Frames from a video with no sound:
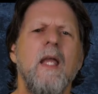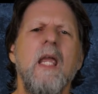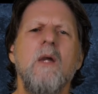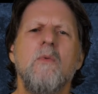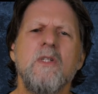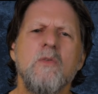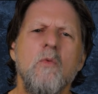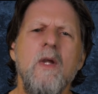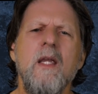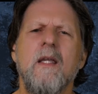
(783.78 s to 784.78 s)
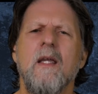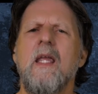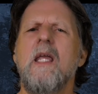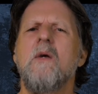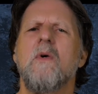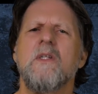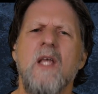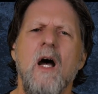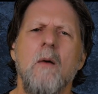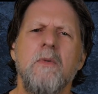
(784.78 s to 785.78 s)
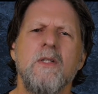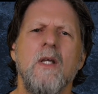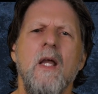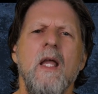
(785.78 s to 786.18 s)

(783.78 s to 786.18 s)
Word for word: He was weak. He was helpless.